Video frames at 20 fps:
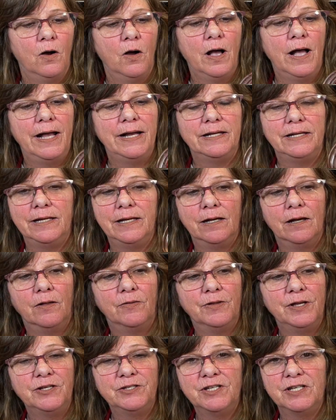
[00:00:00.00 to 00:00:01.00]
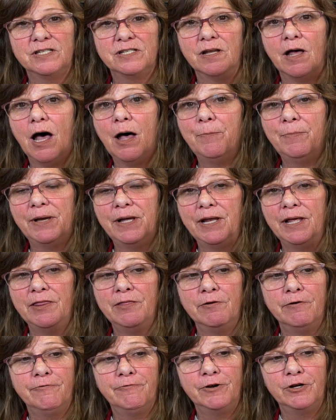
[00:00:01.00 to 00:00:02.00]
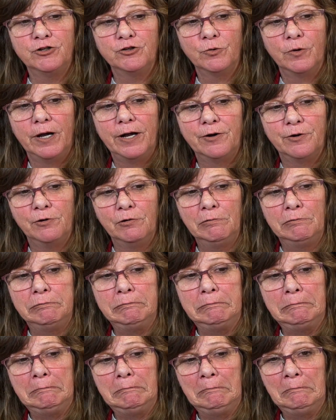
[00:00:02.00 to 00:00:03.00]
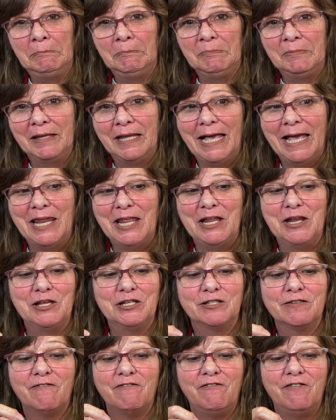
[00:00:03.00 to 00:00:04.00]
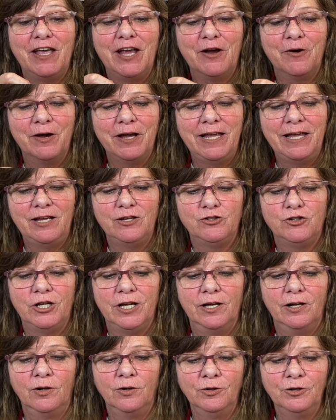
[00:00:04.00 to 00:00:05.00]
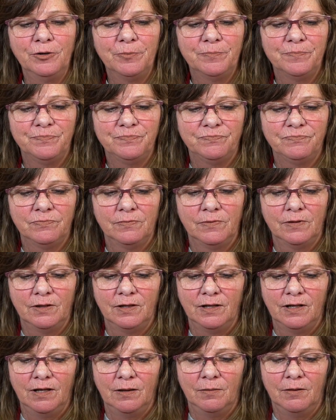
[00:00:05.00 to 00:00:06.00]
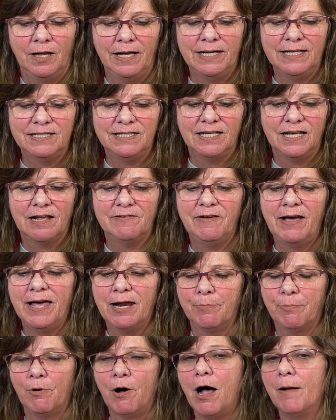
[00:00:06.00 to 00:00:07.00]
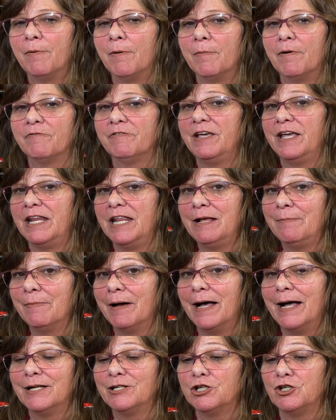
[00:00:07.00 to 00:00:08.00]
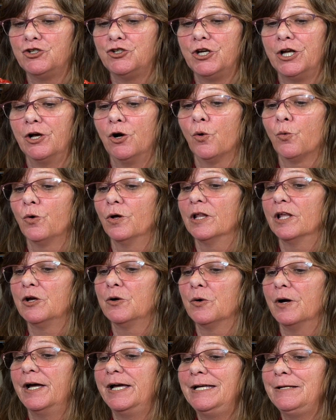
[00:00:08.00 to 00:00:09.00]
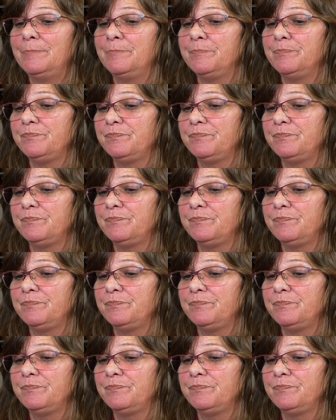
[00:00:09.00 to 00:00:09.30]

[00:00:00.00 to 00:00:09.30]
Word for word: All right, now this has not been in the refrigerator, and it is very gelled. Like I said, I've had a problem of getting mine to gel really great.